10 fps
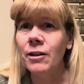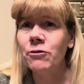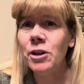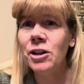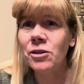If
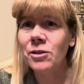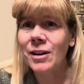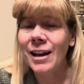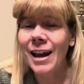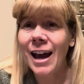we don't
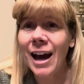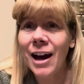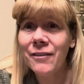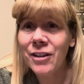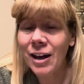
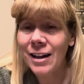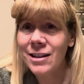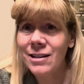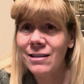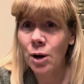have that
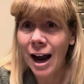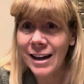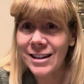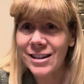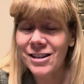
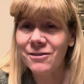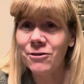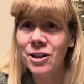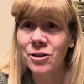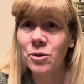practice, if
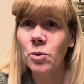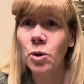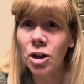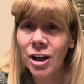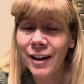we don't
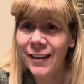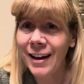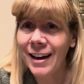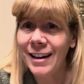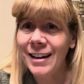work on
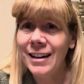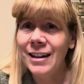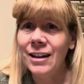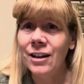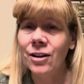that
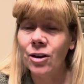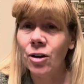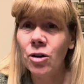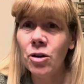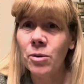in our
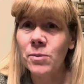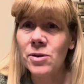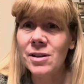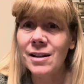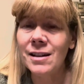
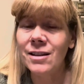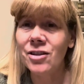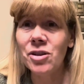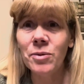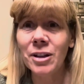homes,
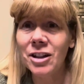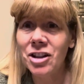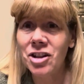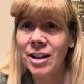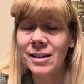there's a really
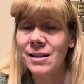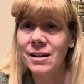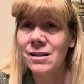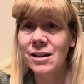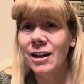good chance
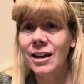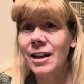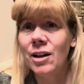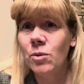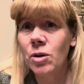that it's not going
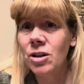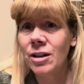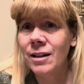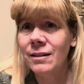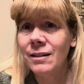to get worked
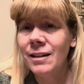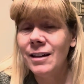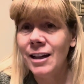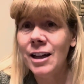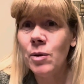on
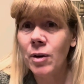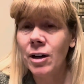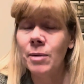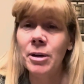anywhere.